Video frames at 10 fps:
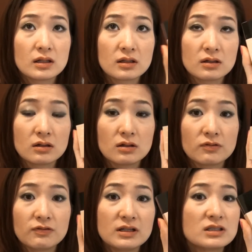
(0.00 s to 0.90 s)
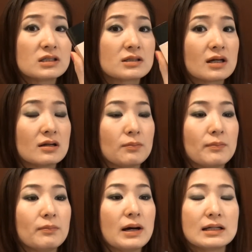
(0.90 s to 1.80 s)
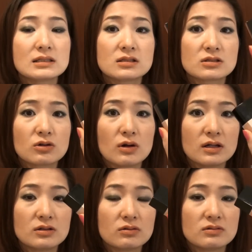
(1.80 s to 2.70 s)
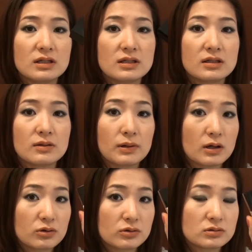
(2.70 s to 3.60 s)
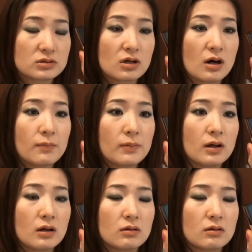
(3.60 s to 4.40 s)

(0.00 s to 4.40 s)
the finish is kind of matte, so I don't need the powder on top.